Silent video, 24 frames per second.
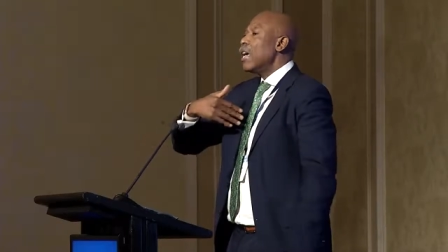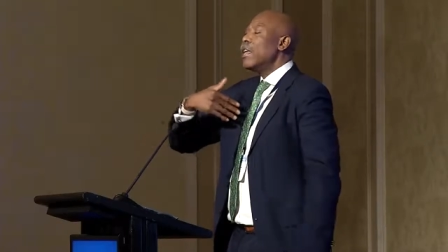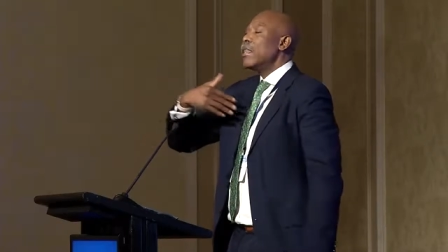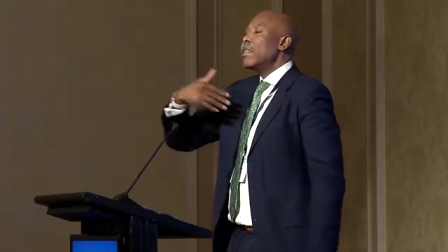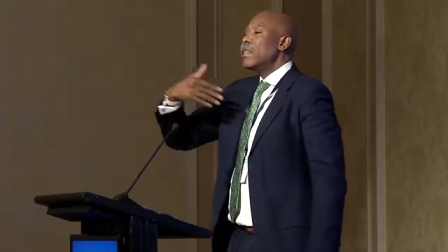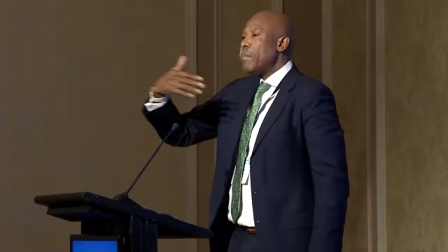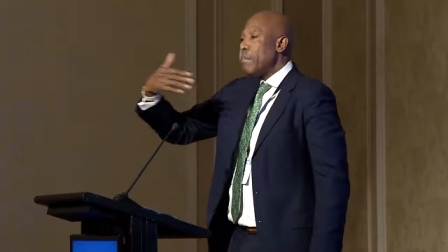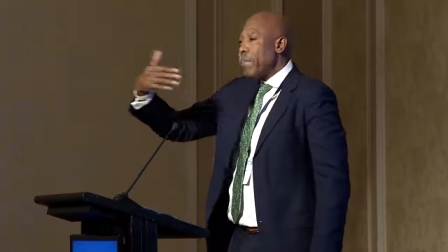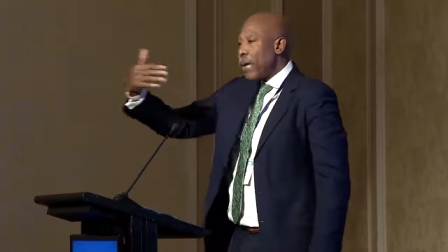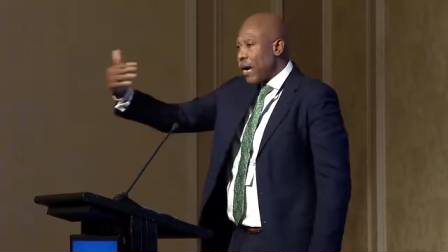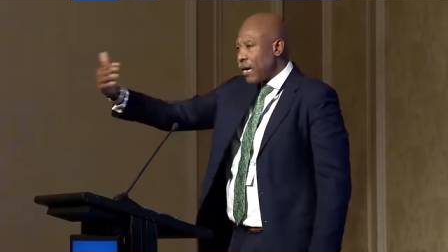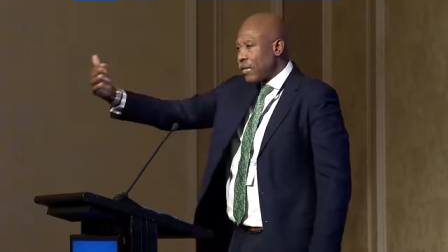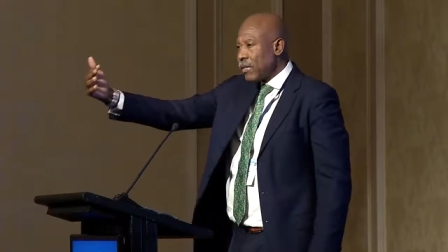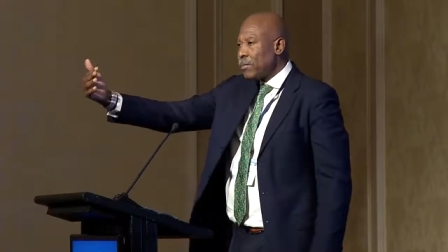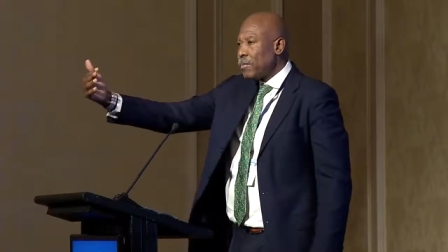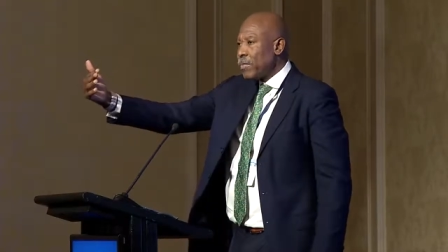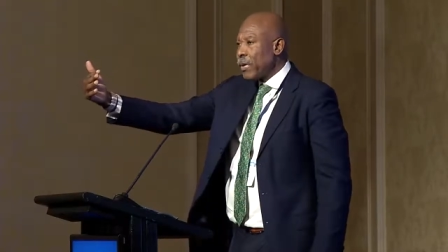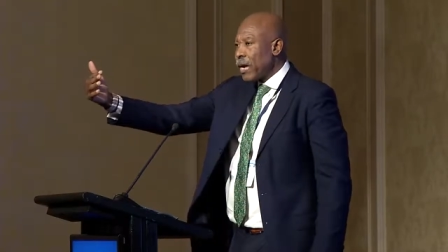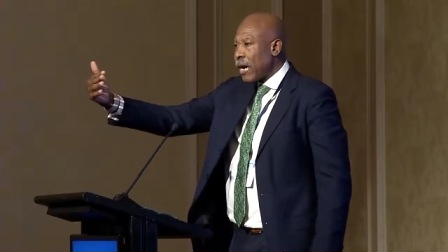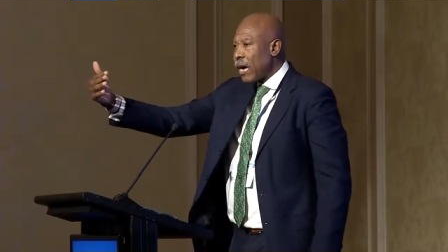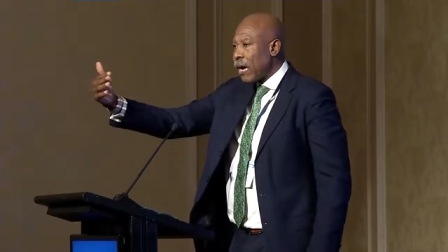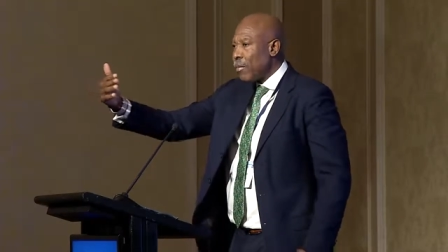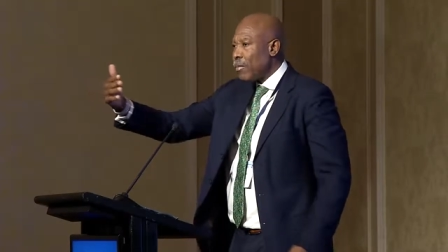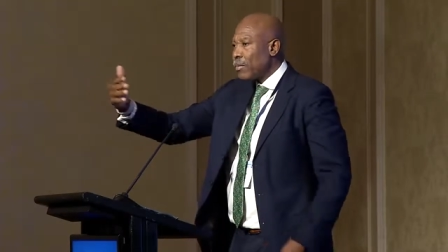the past
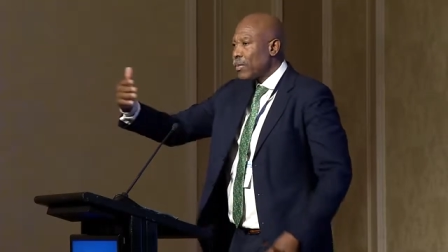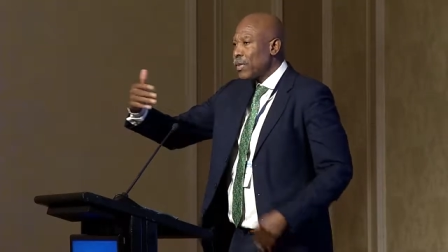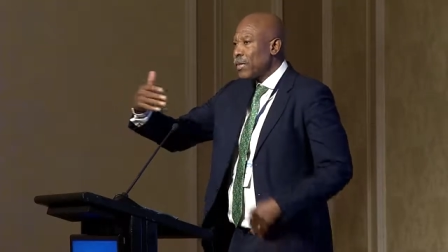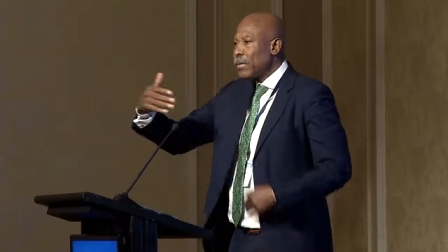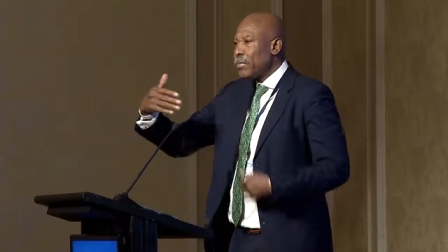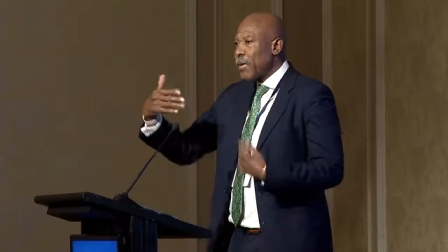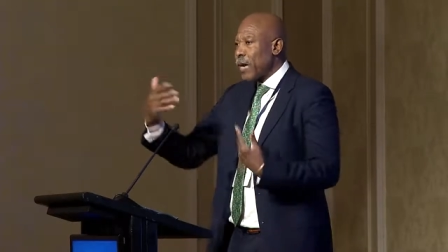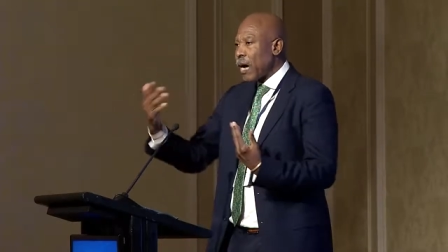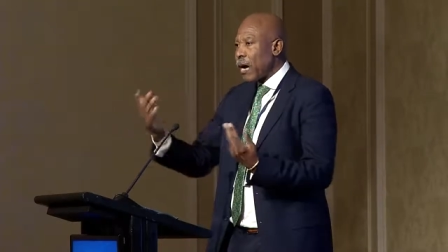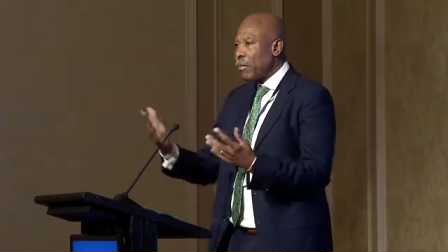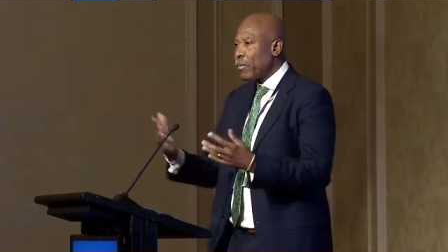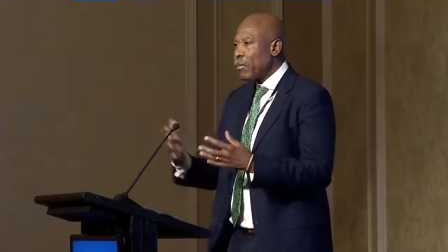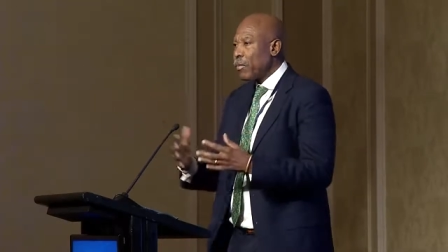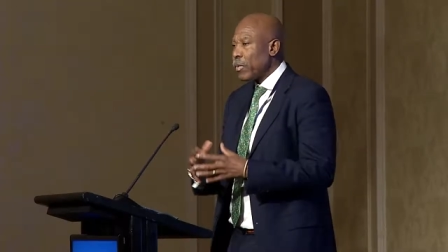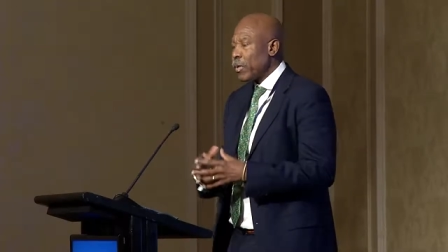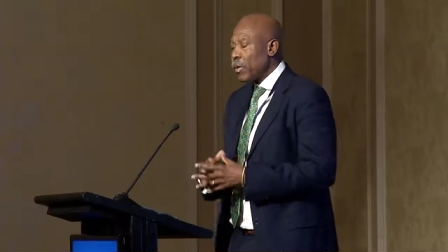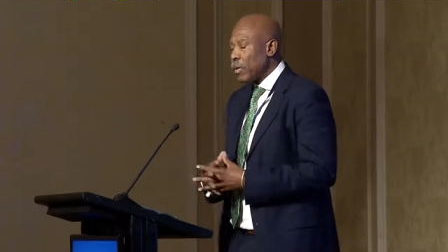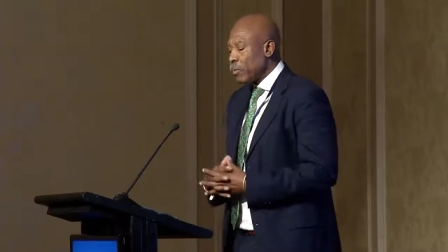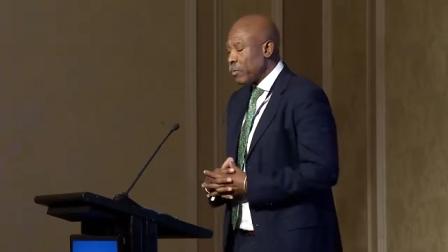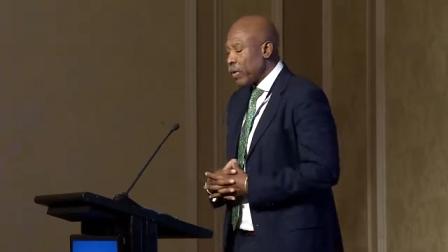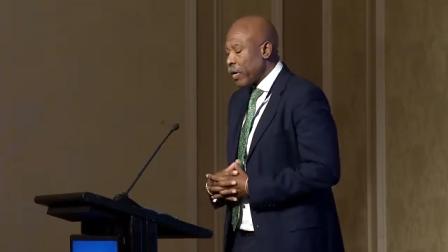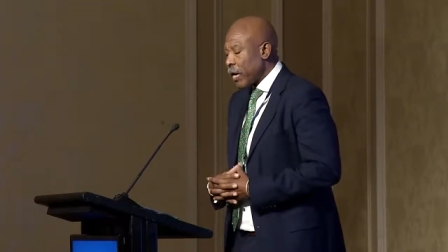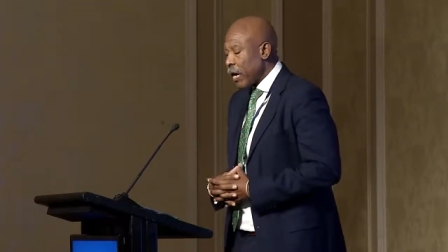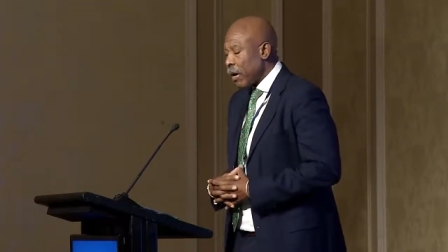becomes, become,
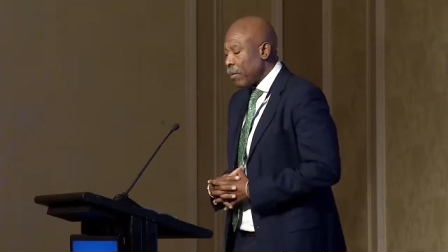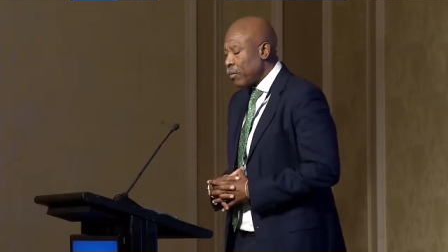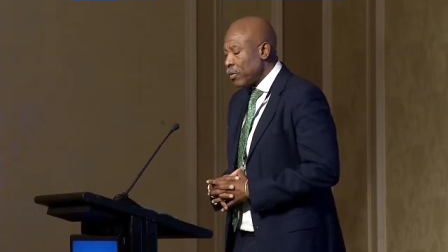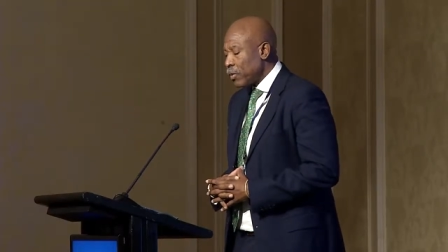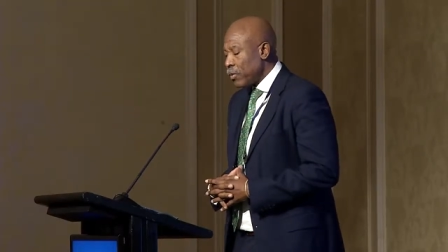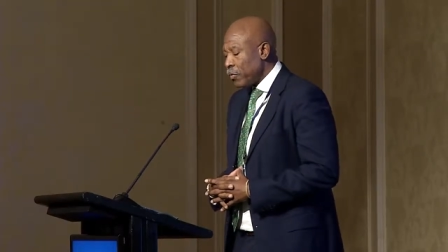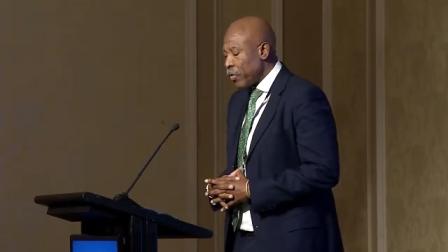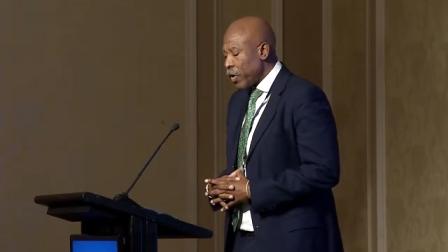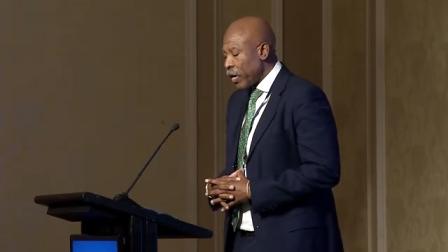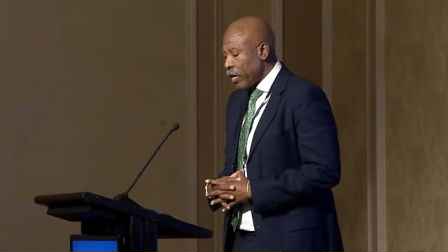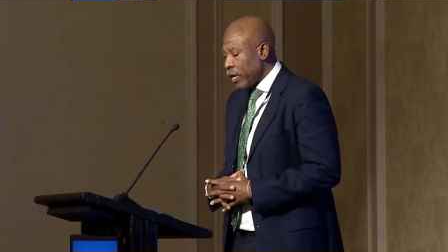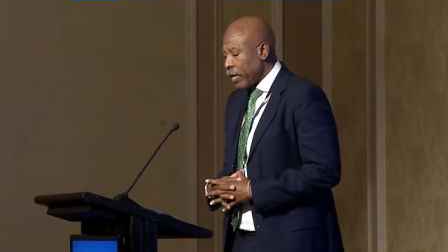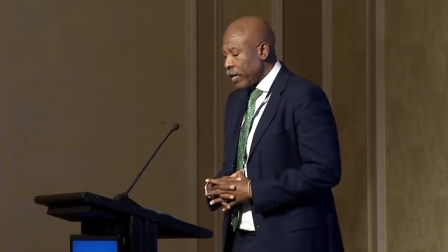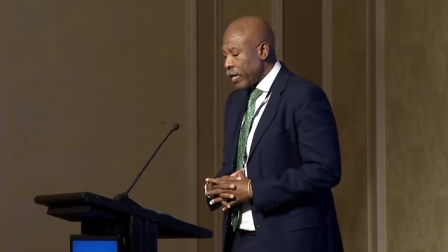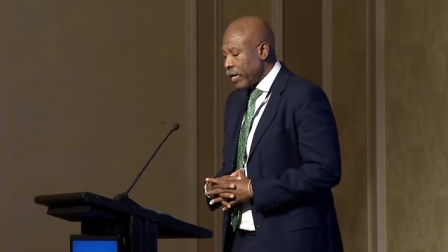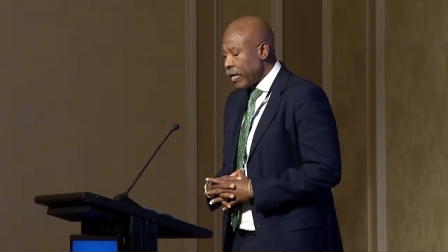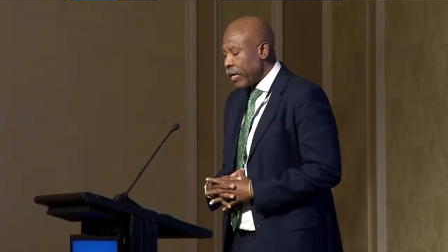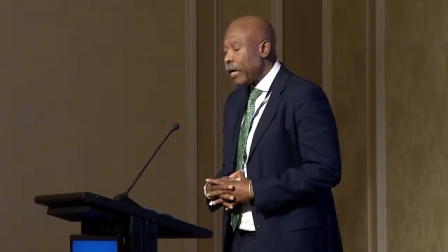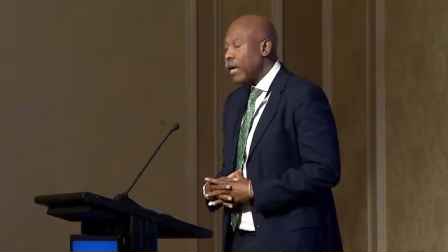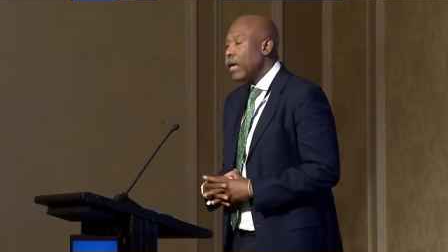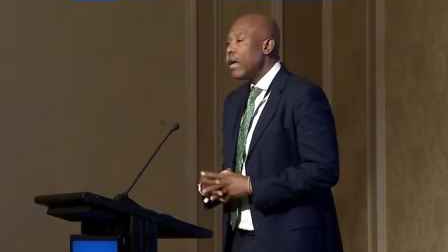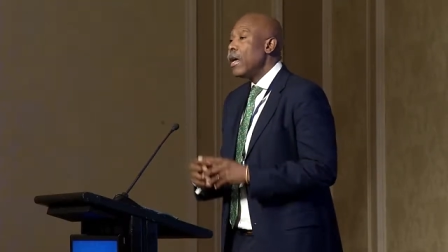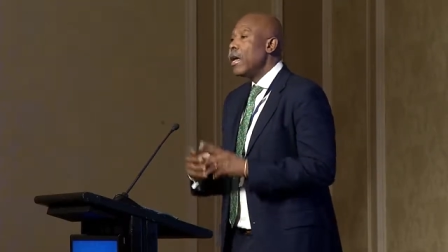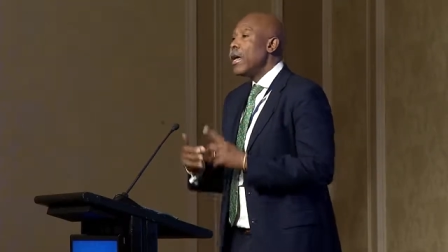becomes very
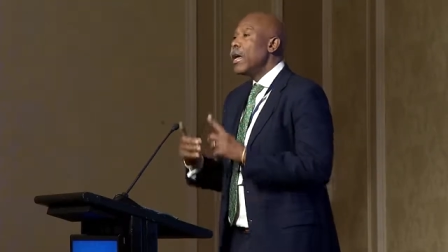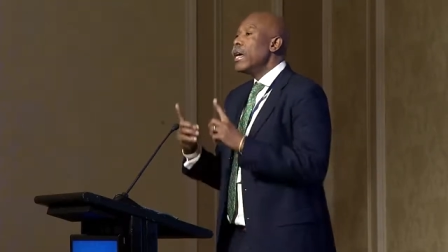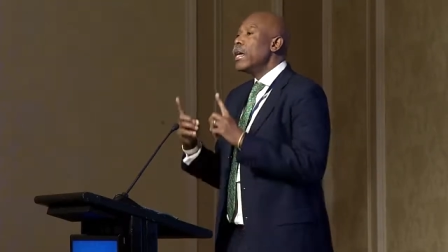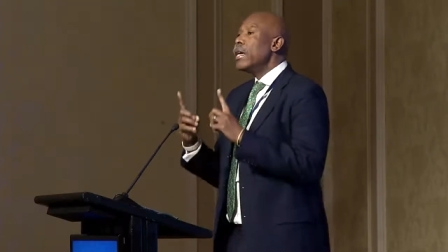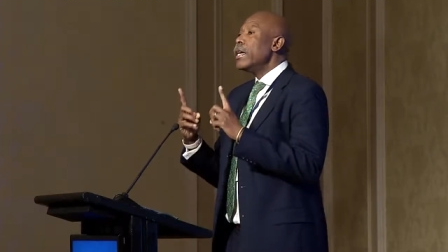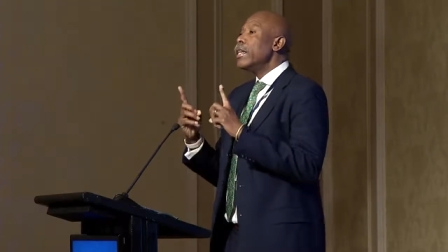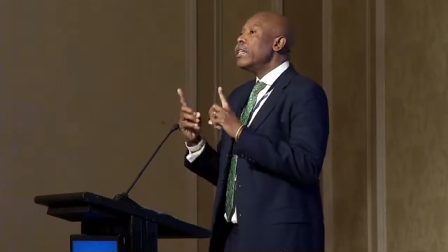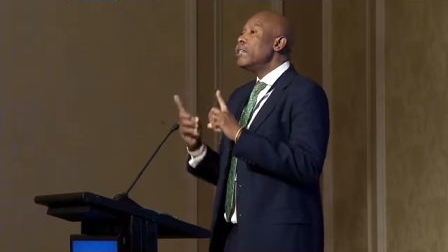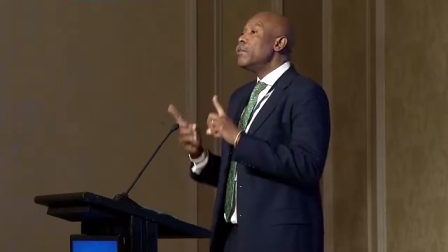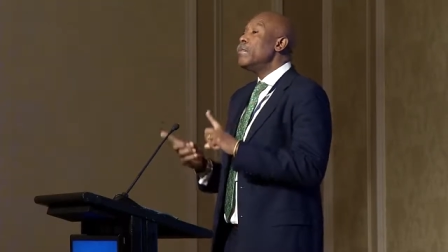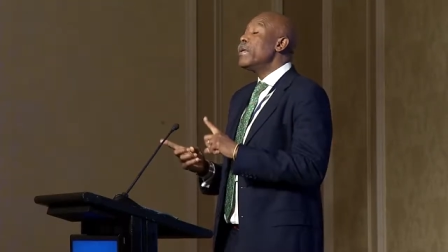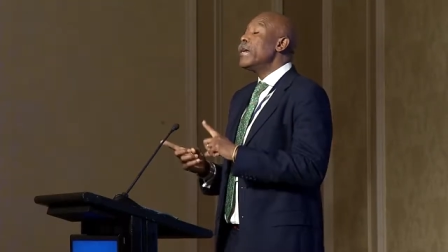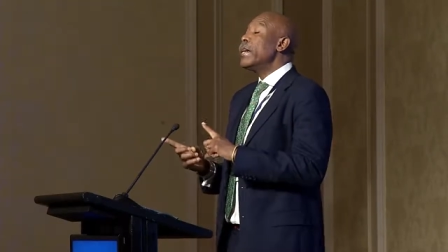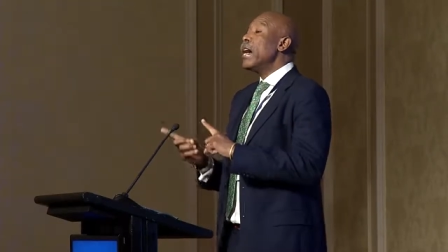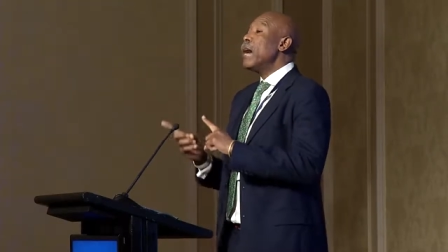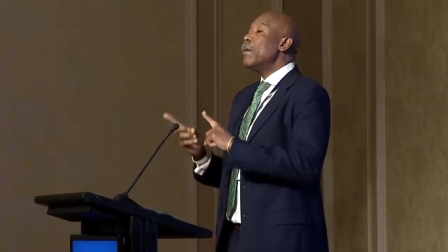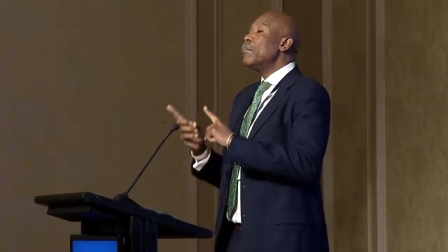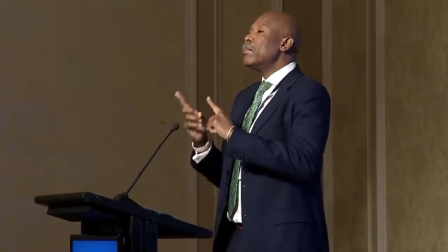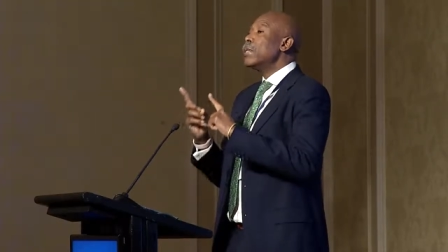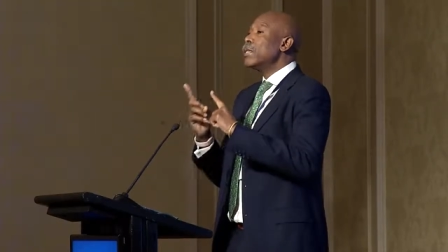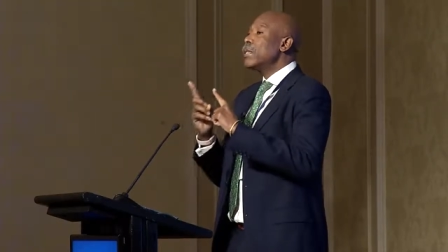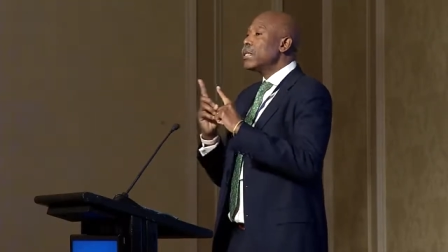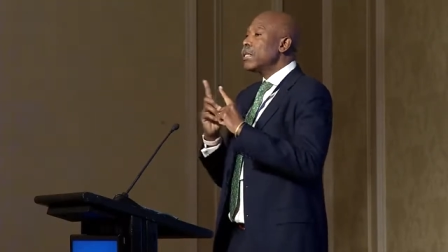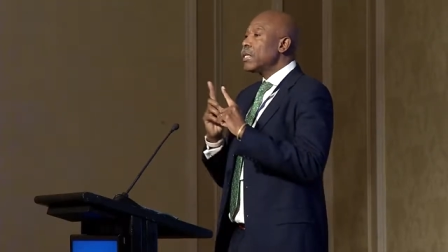clear. It
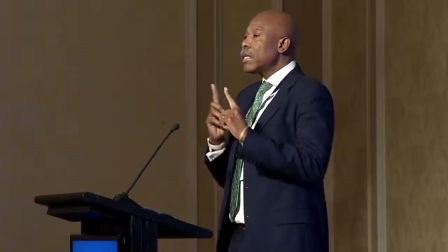becomes